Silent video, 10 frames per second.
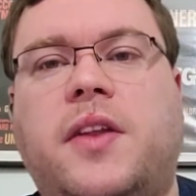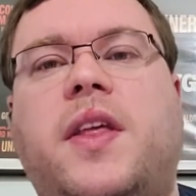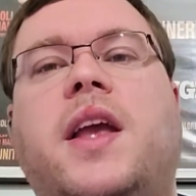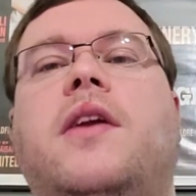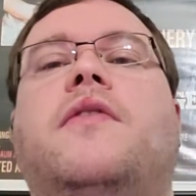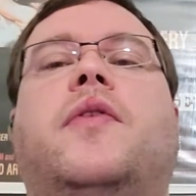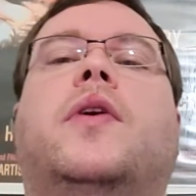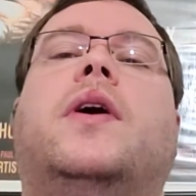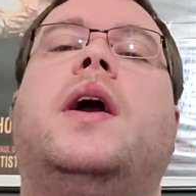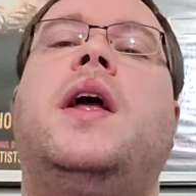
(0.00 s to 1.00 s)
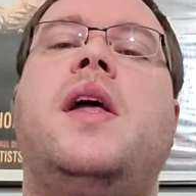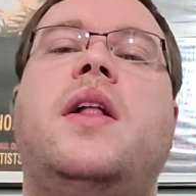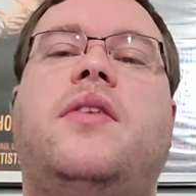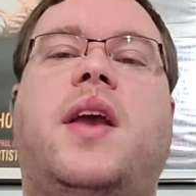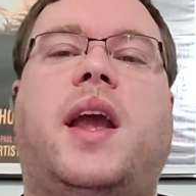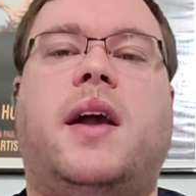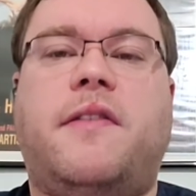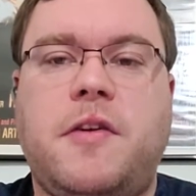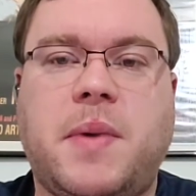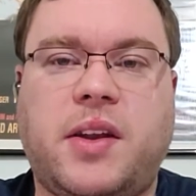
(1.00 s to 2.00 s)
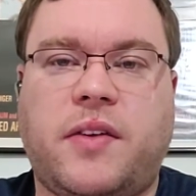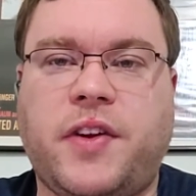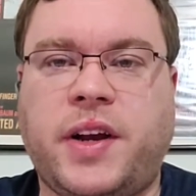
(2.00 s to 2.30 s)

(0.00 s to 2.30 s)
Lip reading: Thank you for taking a few minutes of